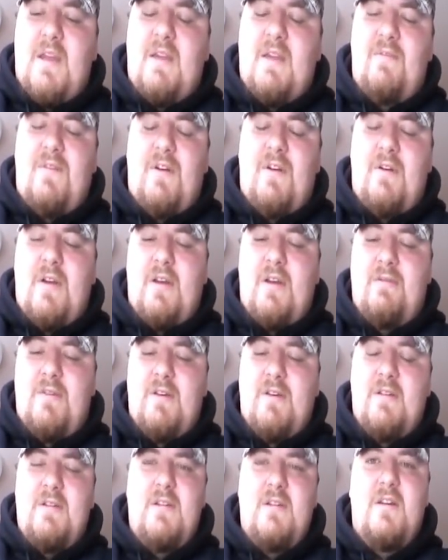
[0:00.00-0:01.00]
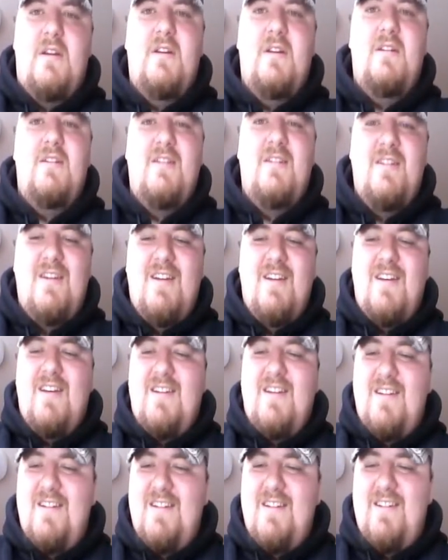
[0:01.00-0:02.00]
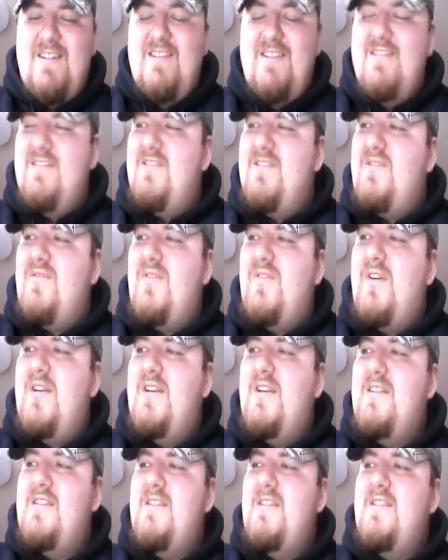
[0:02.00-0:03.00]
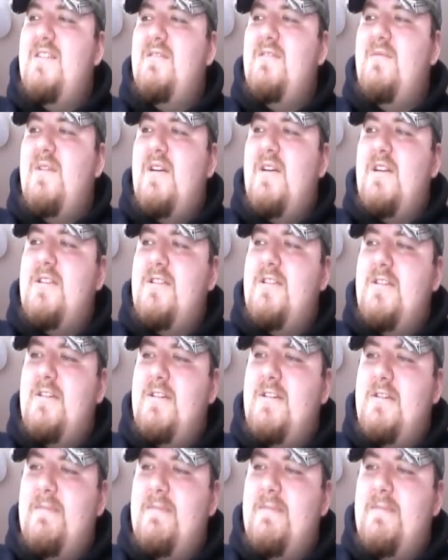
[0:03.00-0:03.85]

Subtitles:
it felt heavy. And what's funny is I used to watch